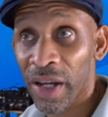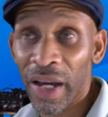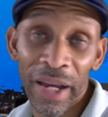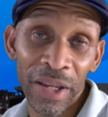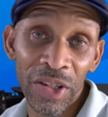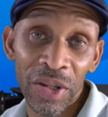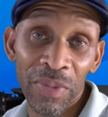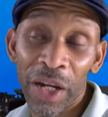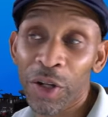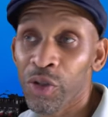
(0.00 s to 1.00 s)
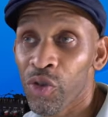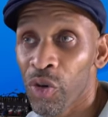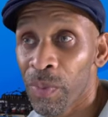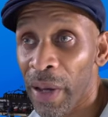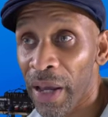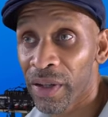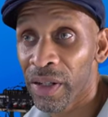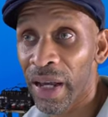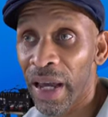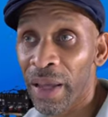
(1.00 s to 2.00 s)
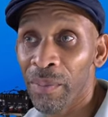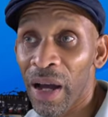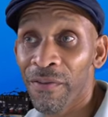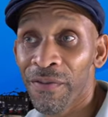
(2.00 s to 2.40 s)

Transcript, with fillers: I can see my control panel and my